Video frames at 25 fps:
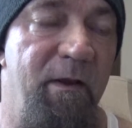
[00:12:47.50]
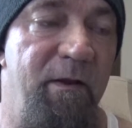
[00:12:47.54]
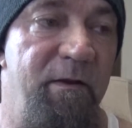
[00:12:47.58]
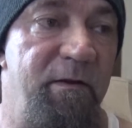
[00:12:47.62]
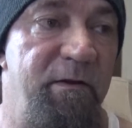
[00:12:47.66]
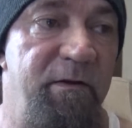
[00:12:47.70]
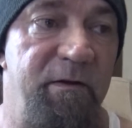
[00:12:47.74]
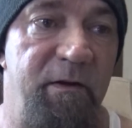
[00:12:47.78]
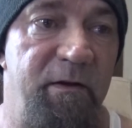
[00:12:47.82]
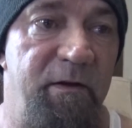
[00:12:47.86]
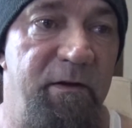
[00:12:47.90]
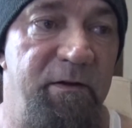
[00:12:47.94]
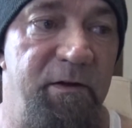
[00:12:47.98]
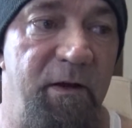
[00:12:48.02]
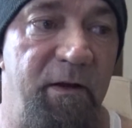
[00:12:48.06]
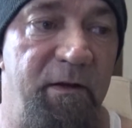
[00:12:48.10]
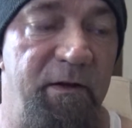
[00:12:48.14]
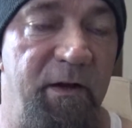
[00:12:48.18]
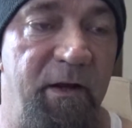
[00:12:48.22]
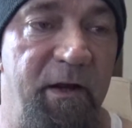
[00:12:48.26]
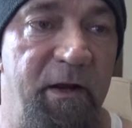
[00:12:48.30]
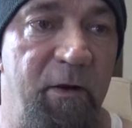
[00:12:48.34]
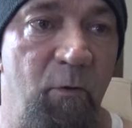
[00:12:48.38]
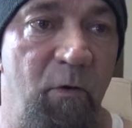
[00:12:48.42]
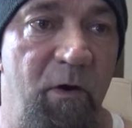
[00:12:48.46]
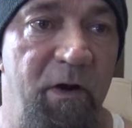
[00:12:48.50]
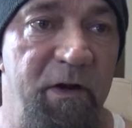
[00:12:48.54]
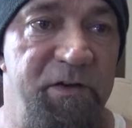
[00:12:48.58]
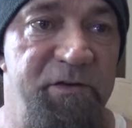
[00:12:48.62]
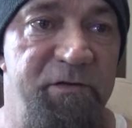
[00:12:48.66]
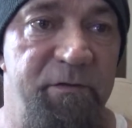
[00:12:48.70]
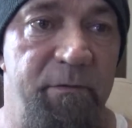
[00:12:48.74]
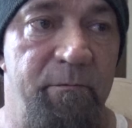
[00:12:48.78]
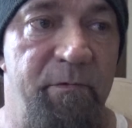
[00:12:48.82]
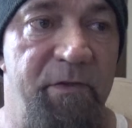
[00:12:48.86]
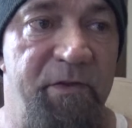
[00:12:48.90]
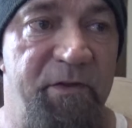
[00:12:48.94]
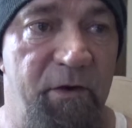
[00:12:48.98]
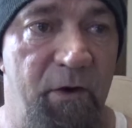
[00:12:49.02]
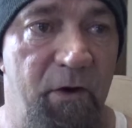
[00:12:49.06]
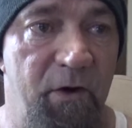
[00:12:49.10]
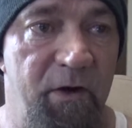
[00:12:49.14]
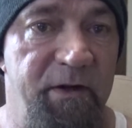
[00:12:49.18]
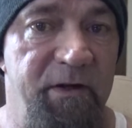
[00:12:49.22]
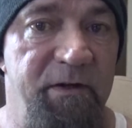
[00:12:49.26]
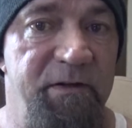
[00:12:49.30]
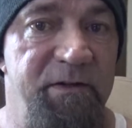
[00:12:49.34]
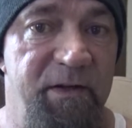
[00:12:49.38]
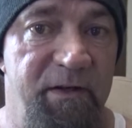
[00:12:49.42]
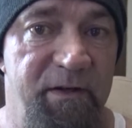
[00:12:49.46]
and, and, and likewise from
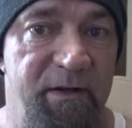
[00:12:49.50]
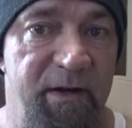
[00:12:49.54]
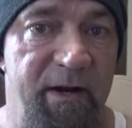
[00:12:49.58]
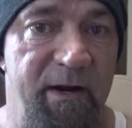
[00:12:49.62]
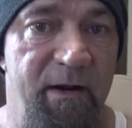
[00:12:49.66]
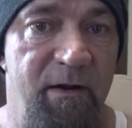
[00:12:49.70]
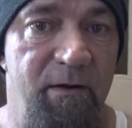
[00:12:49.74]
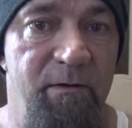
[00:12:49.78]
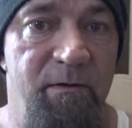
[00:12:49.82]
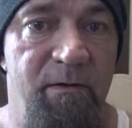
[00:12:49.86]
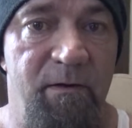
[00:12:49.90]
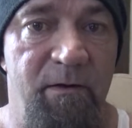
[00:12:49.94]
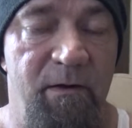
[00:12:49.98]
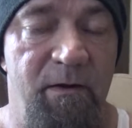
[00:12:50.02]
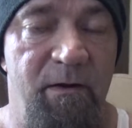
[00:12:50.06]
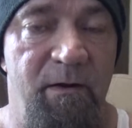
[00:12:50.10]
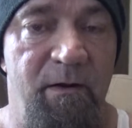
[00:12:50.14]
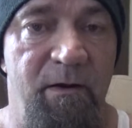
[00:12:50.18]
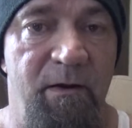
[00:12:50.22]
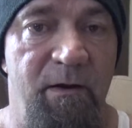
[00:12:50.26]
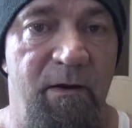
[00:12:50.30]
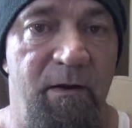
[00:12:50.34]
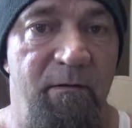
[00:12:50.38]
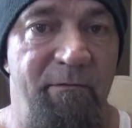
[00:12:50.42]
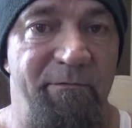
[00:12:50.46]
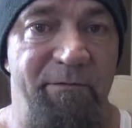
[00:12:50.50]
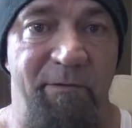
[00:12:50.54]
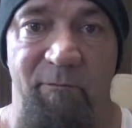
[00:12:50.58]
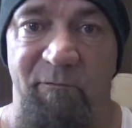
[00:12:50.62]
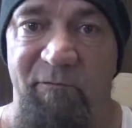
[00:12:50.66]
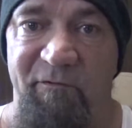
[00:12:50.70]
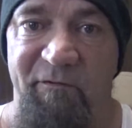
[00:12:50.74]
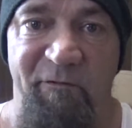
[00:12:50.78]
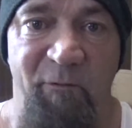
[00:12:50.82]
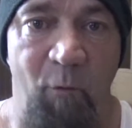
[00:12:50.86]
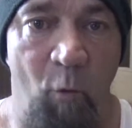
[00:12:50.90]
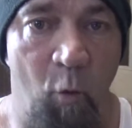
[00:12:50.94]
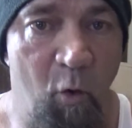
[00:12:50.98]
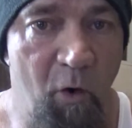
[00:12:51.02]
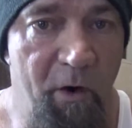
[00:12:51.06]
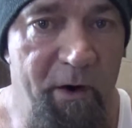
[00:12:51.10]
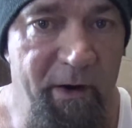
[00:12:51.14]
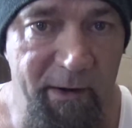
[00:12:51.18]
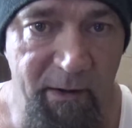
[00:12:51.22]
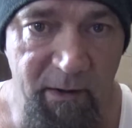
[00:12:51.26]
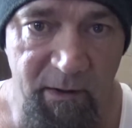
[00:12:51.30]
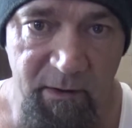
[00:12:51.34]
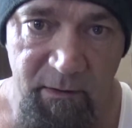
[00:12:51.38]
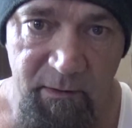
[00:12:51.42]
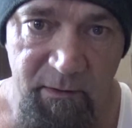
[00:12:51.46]
30 to now, from
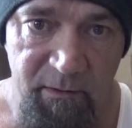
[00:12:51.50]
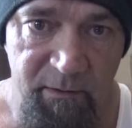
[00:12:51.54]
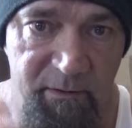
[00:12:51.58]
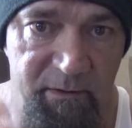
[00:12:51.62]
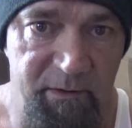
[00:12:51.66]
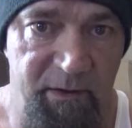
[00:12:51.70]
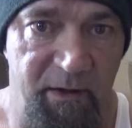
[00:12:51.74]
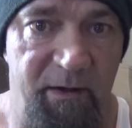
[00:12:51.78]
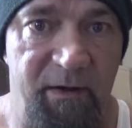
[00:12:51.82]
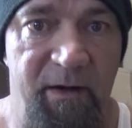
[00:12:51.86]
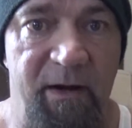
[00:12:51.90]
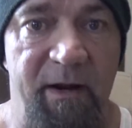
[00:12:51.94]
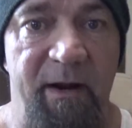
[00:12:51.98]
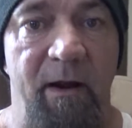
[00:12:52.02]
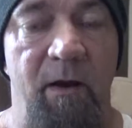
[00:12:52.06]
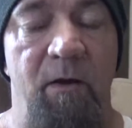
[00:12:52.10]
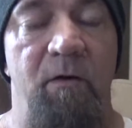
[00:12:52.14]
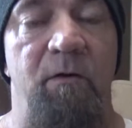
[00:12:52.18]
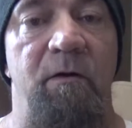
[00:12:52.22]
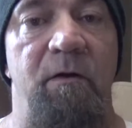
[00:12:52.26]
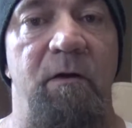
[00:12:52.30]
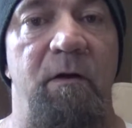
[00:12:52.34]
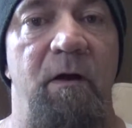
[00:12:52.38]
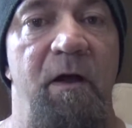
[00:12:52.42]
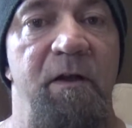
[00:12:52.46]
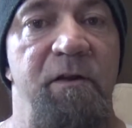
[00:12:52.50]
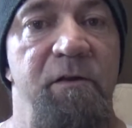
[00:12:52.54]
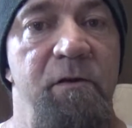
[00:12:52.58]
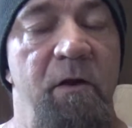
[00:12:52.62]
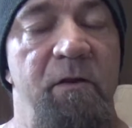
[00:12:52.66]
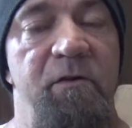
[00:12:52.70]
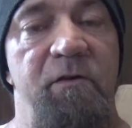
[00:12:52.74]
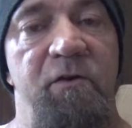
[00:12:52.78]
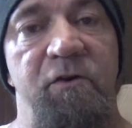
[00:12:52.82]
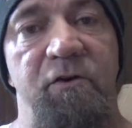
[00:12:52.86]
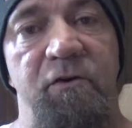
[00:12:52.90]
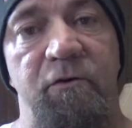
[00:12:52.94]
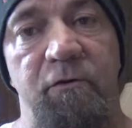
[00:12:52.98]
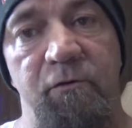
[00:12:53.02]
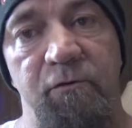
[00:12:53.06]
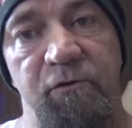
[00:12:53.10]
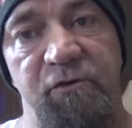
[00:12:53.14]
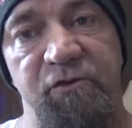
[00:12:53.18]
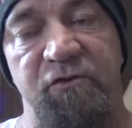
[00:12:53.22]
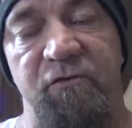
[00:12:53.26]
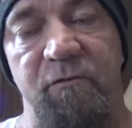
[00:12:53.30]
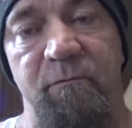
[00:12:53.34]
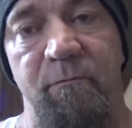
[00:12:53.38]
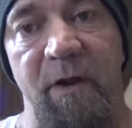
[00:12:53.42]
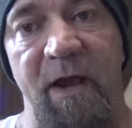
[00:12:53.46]
40 to now, another
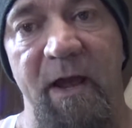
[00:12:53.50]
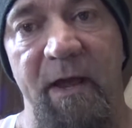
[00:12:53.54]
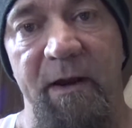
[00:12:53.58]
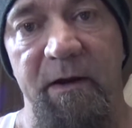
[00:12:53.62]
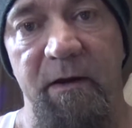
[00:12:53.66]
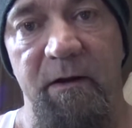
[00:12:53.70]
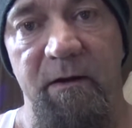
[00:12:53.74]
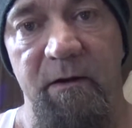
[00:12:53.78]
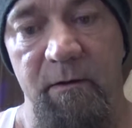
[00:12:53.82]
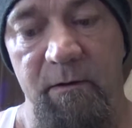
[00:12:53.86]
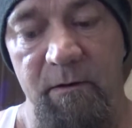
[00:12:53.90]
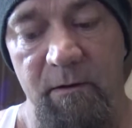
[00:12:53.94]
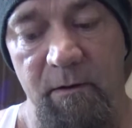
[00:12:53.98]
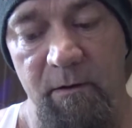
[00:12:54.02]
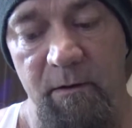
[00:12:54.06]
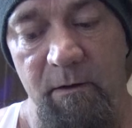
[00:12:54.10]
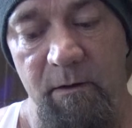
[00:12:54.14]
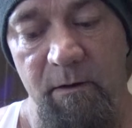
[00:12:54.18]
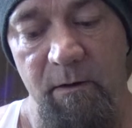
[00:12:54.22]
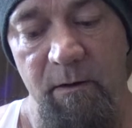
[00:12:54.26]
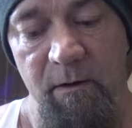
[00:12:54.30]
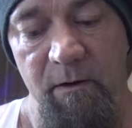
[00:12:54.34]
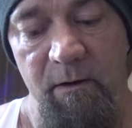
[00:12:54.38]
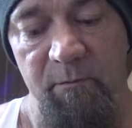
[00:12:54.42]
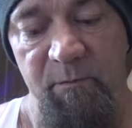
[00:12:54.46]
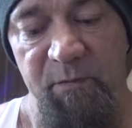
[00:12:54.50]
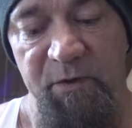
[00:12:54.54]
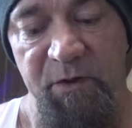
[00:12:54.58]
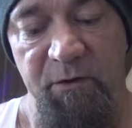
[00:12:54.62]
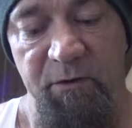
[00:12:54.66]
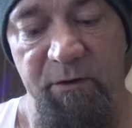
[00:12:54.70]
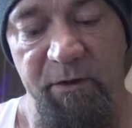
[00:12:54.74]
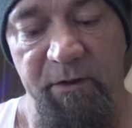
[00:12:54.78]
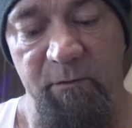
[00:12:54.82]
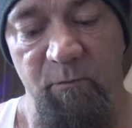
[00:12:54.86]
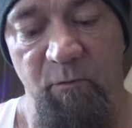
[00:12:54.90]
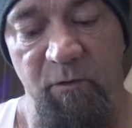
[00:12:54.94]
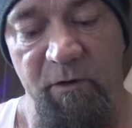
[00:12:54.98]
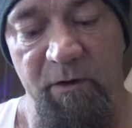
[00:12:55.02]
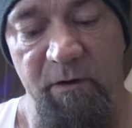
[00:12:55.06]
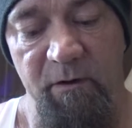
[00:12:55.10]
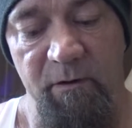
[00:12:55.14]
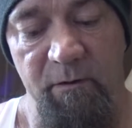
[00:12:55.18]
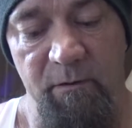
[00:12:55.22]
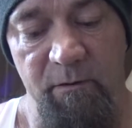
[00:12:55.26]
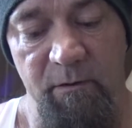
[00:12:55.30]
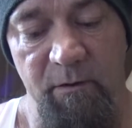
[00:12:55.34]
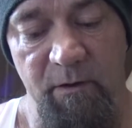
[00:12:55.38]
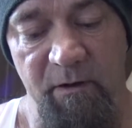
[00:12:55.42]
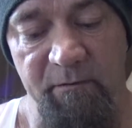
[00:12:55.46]
huge dramatic period
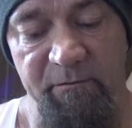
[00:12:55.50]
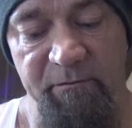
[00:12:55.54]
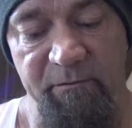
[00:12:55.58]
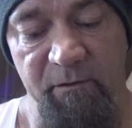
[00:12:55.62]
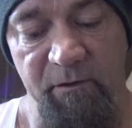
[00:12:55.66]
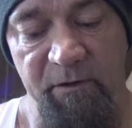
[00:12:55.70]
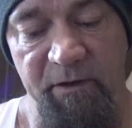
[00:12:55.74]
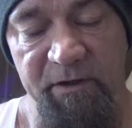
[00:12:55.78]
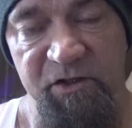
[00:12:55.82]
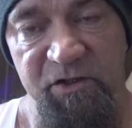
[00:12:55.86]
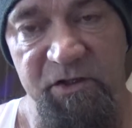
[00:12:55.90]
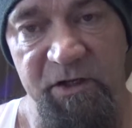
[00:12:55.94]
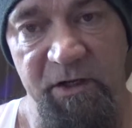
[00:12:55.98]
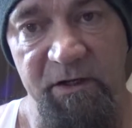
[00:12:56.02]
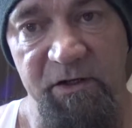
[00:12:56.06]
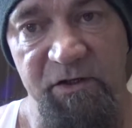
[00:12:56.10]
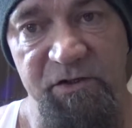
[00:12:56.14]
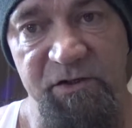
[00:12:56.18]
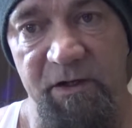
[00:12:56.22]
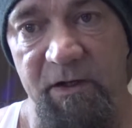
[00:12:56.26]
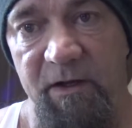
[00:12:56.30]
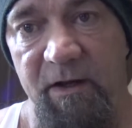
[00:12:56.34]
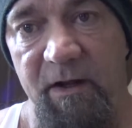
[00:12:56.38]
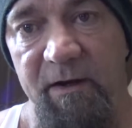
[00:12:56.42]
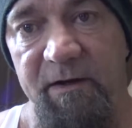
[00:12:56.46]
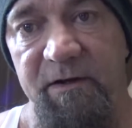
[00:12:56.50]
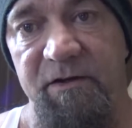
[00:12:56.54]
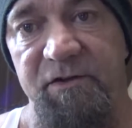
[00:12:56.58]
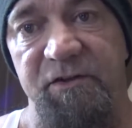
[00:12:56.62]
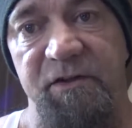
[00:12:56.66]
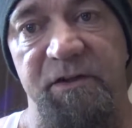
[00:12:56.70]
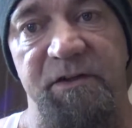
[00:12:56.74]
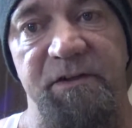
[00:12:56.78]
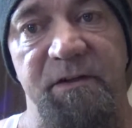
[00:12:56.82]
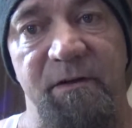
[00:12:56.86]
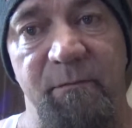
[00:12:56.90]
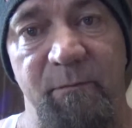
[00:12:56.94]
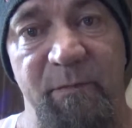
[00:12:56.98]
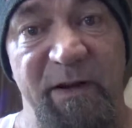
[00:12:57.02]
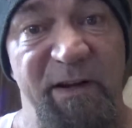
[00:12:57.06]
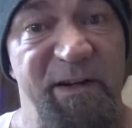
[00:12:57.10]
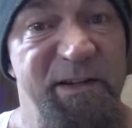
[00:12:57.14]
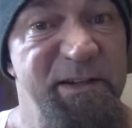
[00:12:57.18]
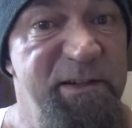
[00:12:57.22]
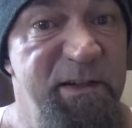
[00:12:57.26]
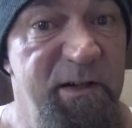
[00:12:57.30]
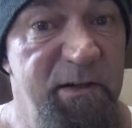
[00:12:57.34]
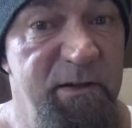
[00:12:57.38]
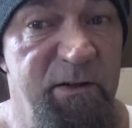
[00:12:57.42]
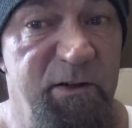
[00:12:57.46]
where I've really changed a lot. It's just in the
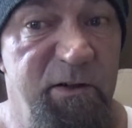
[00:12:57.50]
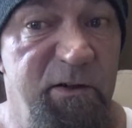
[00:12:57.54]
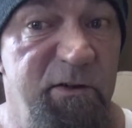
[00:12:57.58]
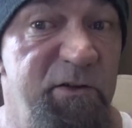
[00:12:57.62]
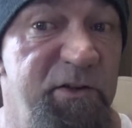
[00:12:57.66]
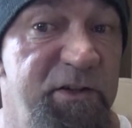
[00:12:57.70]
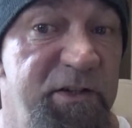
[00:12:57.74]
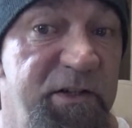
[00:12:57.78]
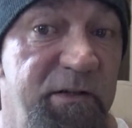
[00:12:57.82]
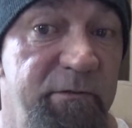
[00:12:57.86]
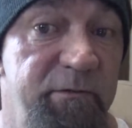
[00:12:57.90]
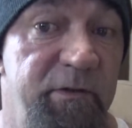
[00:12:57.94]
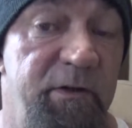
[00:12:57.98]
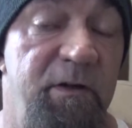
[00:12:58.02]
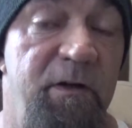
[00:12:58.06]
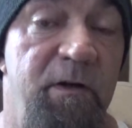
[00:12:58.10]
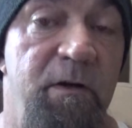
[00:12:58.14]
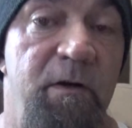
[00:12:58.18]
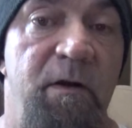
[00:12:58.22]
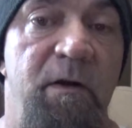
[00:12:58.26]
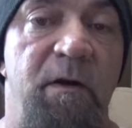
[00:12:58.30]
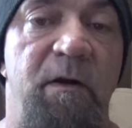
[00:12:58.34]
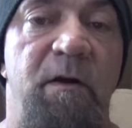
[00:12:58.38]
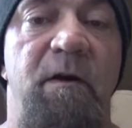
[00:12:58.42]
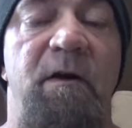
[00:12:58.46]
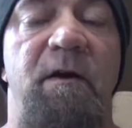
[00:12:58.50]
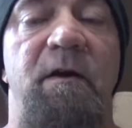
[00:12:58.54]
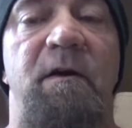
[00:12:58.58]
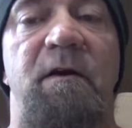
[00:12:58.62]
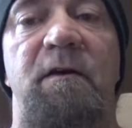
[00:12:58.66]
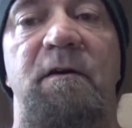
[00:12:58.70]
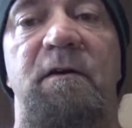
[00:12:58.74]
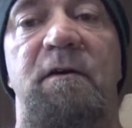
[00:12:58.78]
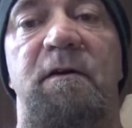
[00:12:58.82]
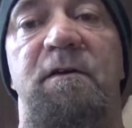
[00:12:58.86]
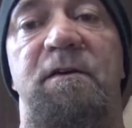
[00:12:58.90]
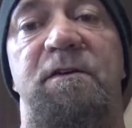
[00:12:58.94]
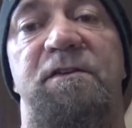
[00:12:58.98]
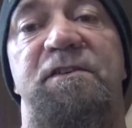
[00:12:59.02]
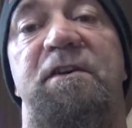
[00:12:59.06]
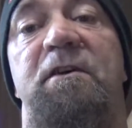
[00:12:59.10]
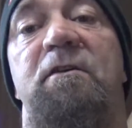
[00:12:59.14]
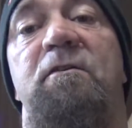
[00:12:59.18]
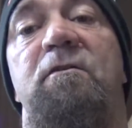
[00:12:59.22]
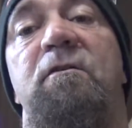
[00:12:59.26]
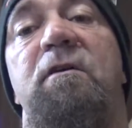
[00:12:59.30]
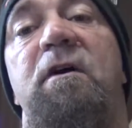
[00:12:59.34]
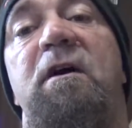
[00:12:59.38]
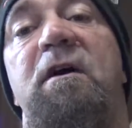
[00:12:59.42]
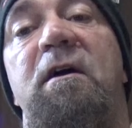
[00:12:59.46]
past 10 years even.
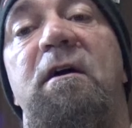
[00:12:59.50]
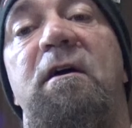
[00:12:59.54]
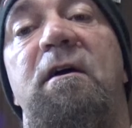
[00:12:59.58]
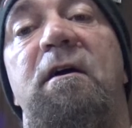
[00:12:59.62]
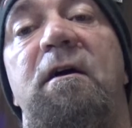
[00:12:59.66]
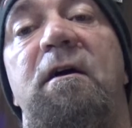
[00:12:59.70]
So